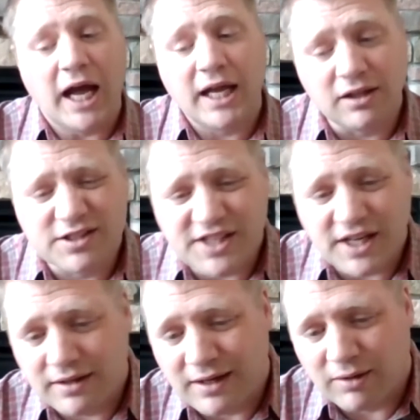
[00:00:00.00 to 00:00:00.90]
And it looks
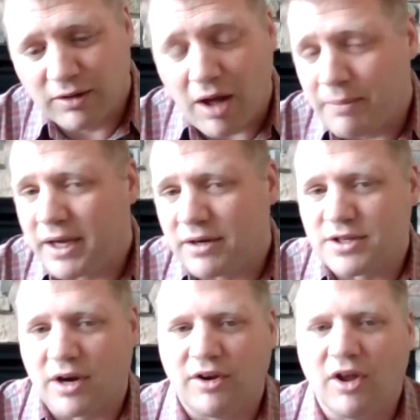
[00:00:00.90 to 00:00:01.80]
like, lawmakers
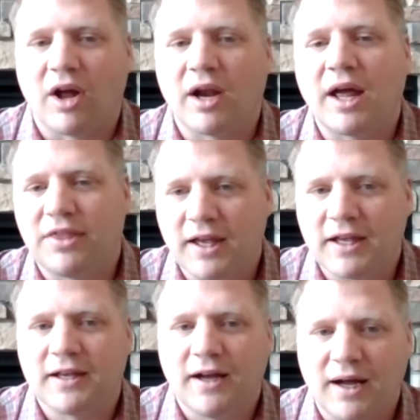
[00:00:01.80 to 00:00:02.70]
aren't done. I think
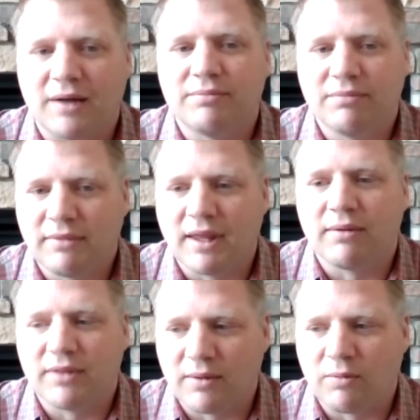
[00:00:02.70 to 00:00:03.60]

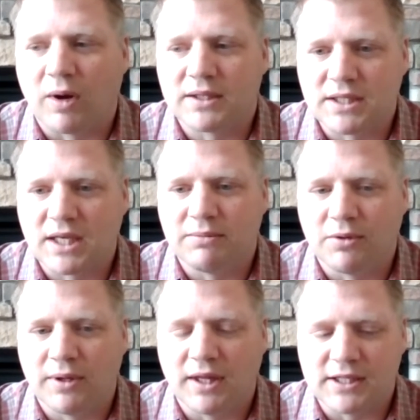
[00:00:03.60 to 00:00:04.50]
they want to keep
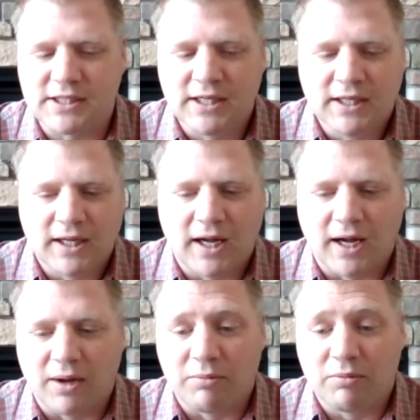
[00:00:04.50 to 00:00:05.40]
doing this,
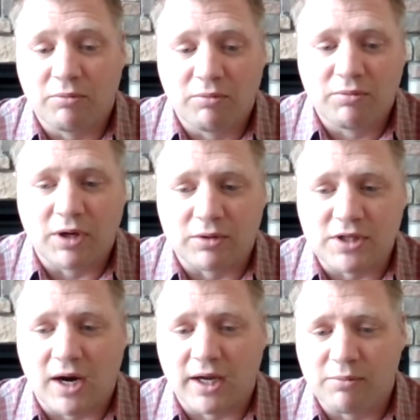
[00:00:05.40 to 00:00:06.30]

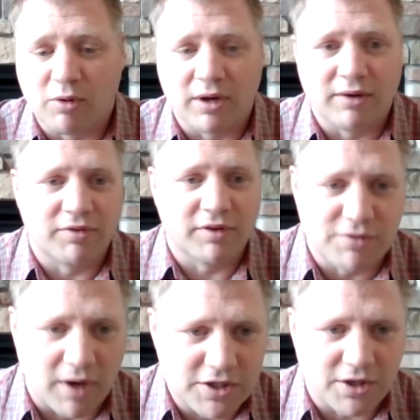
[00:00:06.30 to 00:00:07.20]
target more
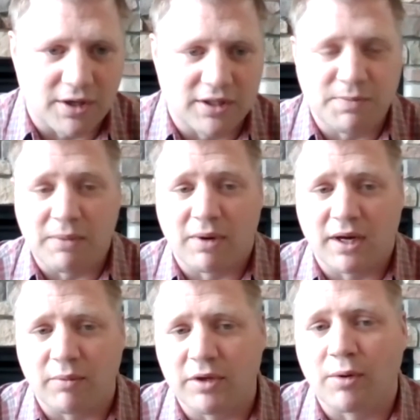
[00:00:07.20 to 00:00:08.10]
infrastructure and spend money
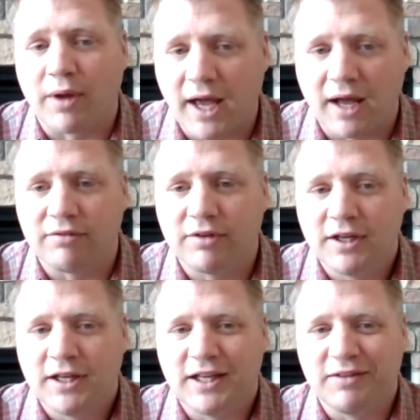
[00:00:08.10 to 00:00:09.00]
that we don't have,
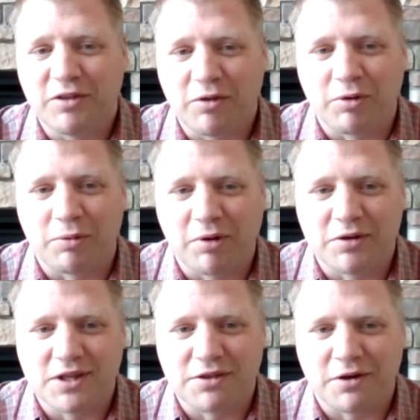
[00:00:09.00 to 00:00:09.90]
even though we're
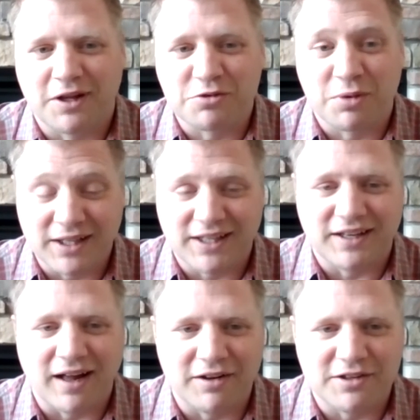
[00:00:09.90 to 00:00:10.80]
approaching $30 trillion
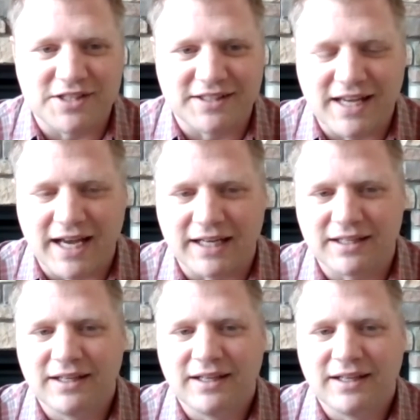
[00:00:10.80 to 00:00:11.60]
in debt.